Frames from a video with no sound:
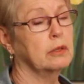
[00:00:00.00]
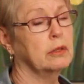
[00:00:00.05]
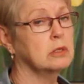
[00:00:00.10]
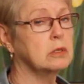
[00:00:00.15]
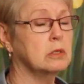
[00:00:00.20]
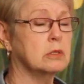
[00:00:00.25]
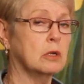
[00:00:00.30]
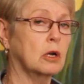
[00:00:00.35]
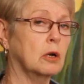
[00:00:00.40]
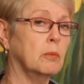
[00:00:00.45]
This
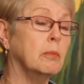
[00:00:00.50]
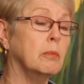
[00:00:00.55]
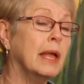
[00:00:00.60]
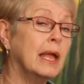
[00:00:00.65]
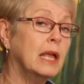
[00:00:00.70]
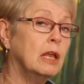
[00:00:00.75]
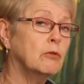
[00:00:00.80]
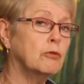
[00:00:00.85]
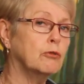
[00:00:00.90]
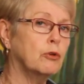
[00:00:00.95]
is our
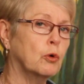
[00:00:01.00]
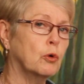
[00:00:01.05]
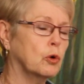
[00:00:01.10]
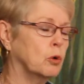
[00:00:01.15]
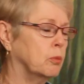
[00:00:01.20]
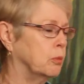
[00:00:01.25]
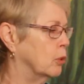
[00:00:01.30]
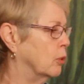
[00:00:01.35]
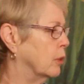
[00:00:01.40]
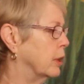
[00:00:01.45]
main focal
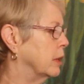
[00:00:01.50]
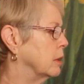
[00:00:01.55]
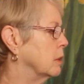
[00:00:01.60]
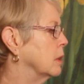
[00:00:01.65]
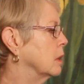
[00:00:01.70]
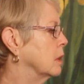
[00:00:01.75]
point.